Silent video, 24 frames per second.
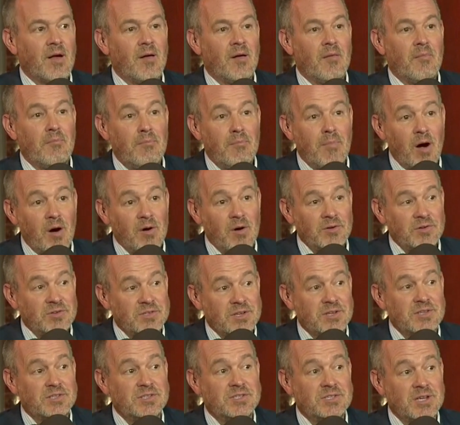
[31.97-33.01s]

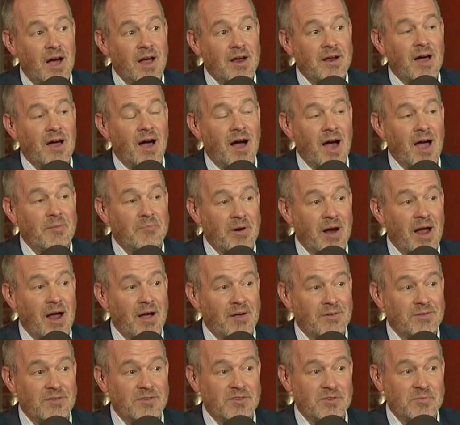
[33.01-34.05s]
Most done
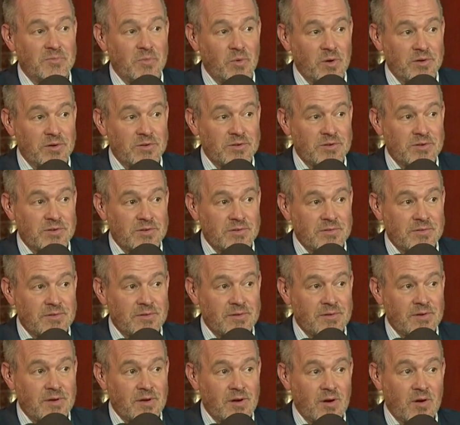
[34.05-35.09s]
eyebrows in sports,
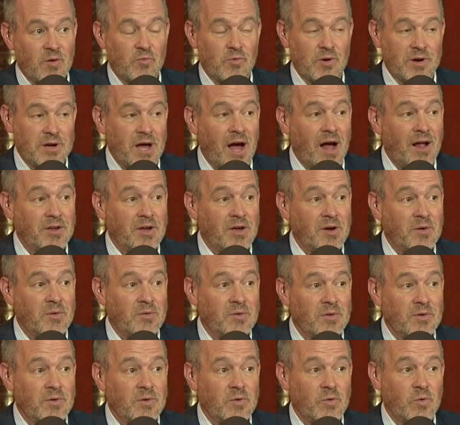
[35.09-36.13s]
Ronaldo
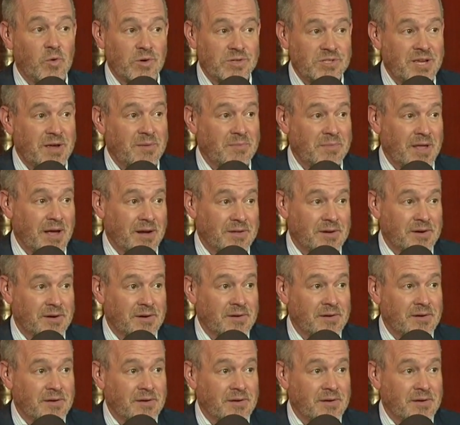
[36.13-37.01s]
or Tim Legler?